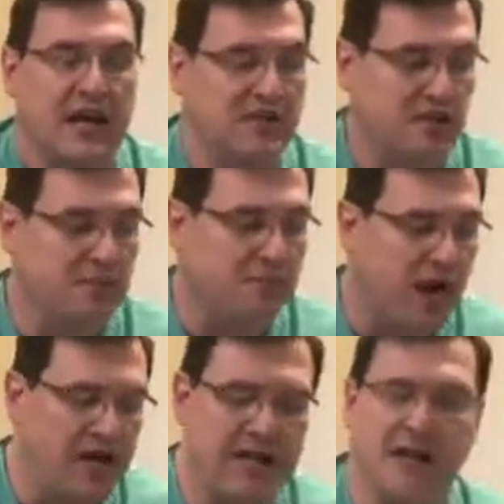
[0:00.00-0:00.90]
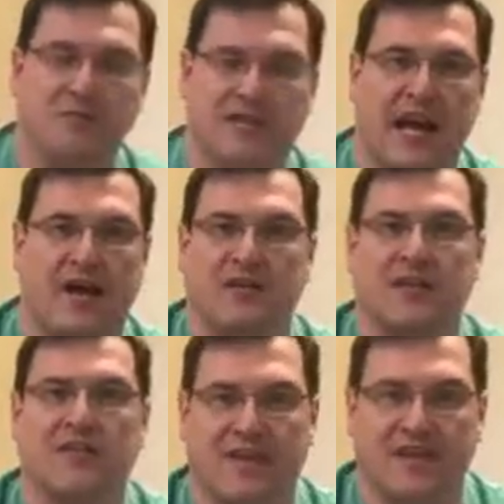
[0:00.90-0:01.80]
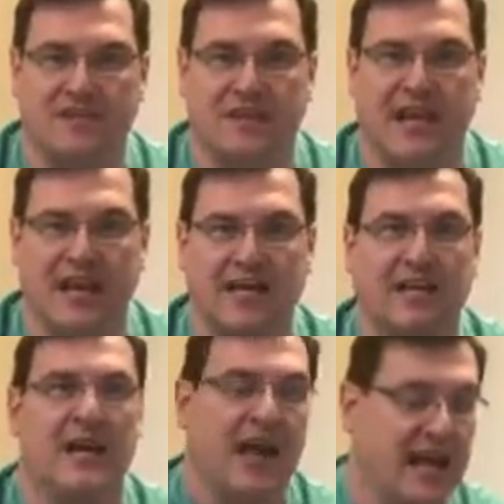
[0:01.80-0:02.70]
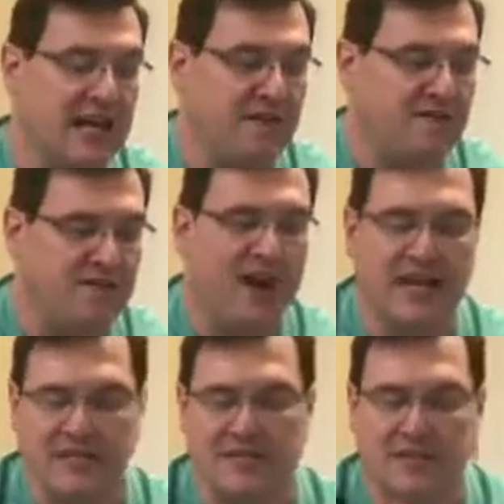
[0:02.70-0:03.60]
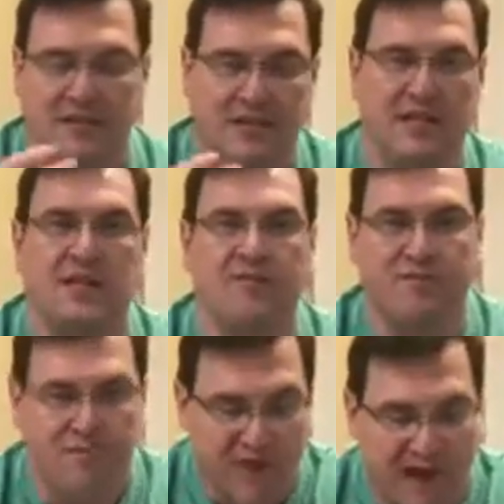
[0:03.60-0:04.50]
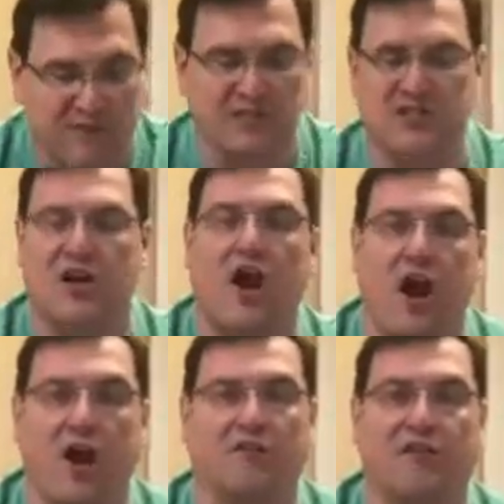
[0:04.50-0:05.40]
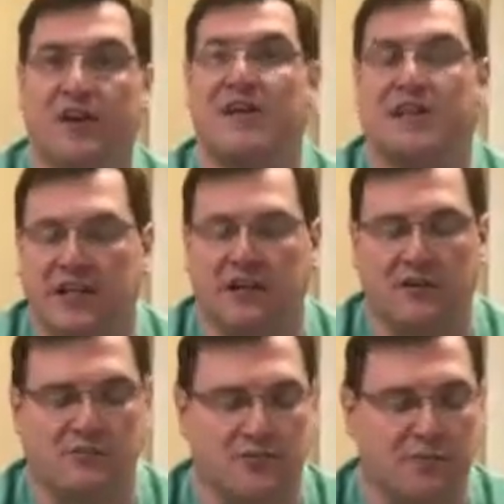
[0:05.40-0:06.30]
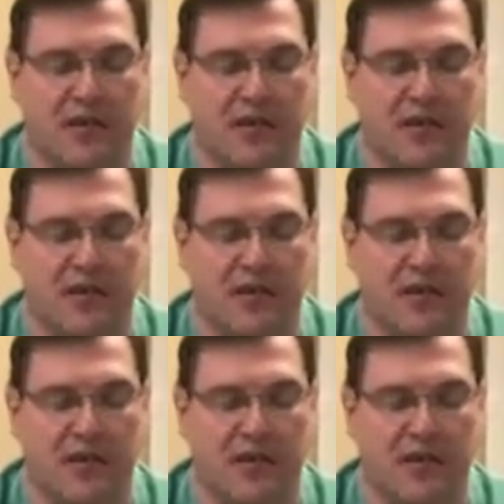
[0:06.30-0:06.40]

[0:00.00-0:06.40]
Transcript: and so the body comes down to investigate, and it fights the virus off and clears